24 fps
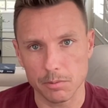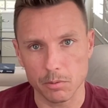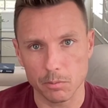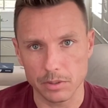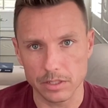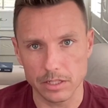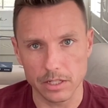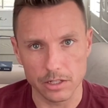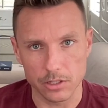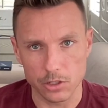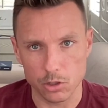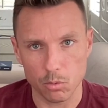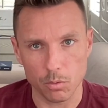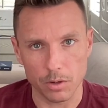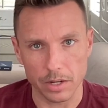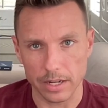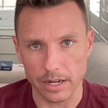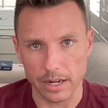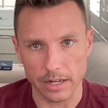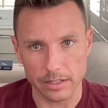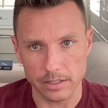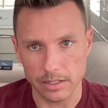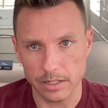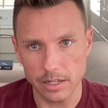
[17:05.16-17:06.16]
than we did in
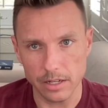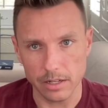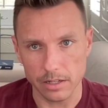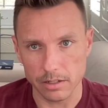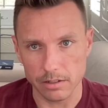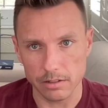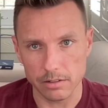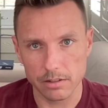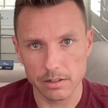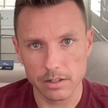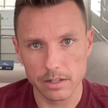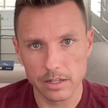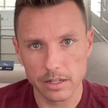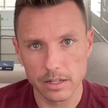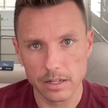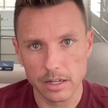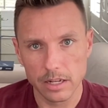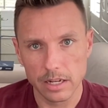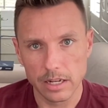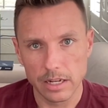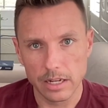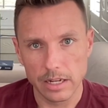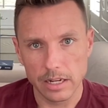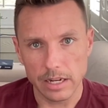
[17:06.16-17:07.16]
2019.
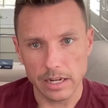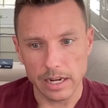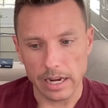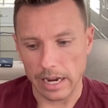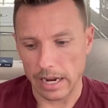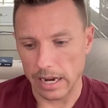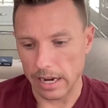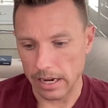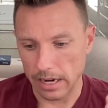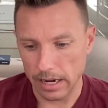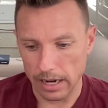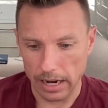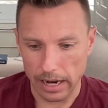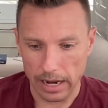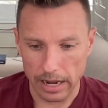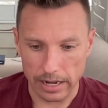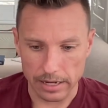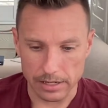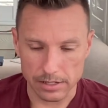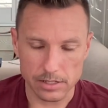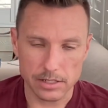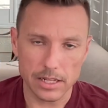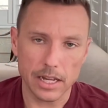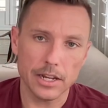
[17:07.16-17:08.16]

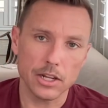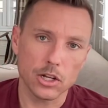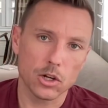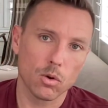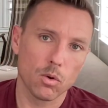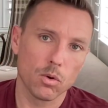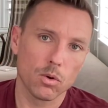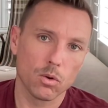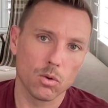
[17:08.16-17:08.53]
And a steady